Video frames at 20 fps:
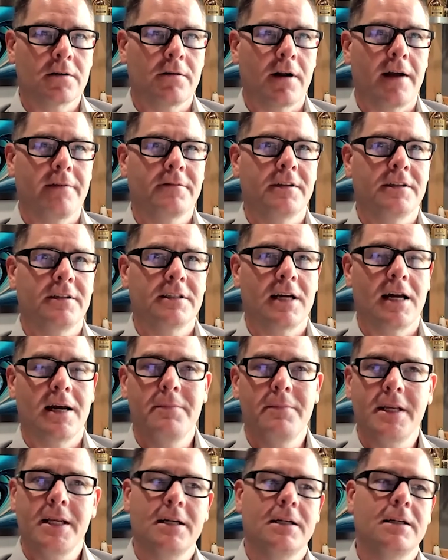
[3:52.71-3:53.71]
crafted in
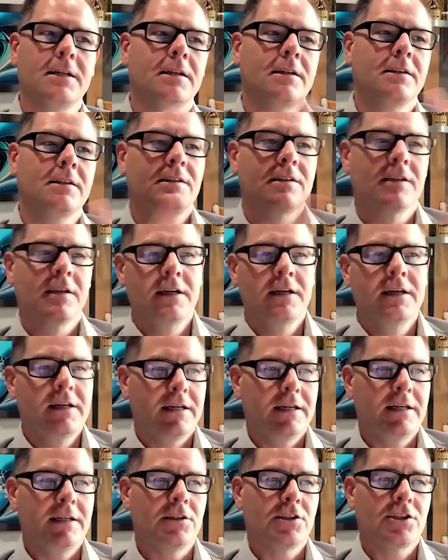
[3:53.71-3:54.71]
time because
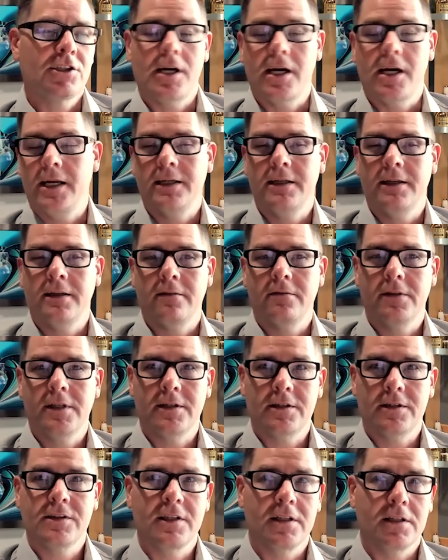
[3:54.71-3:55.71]
in China
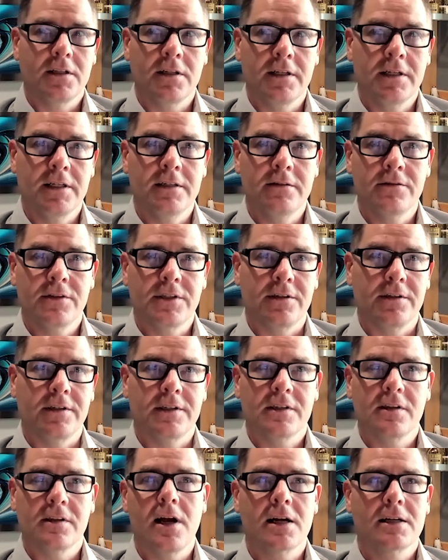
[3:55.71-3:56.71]
they're still in
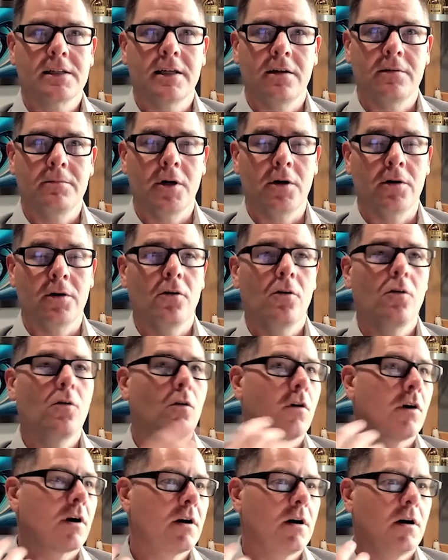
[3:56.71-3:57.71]
serious lockdown mode,
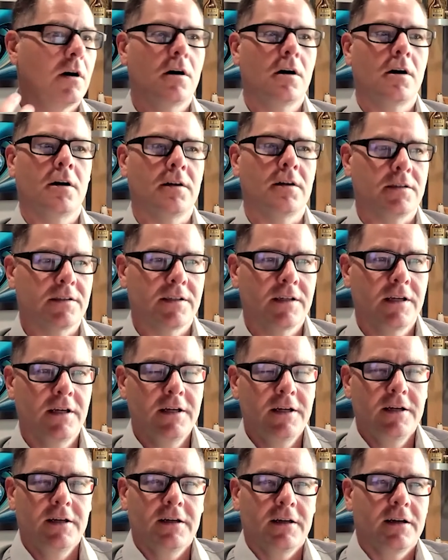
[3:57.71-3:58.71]
or cars.
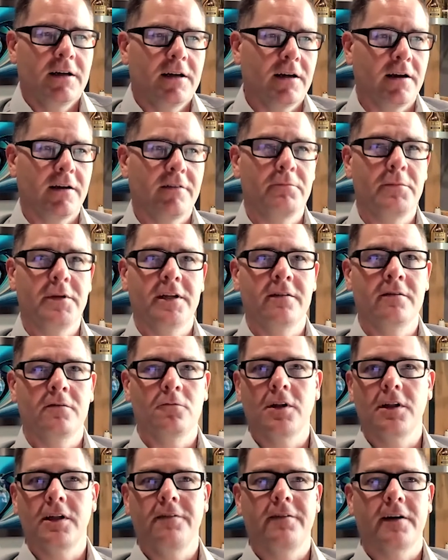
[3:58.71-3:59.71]
Uh, have been
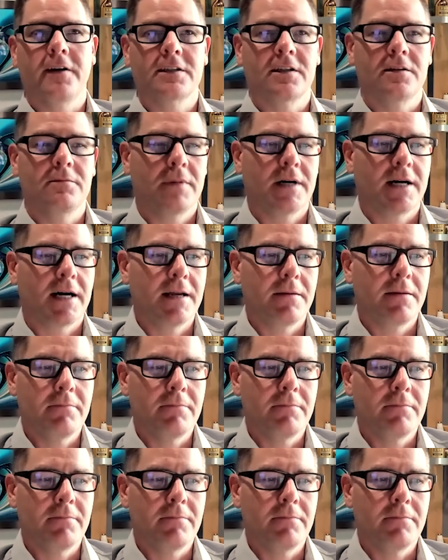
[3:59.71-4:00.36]
really affected by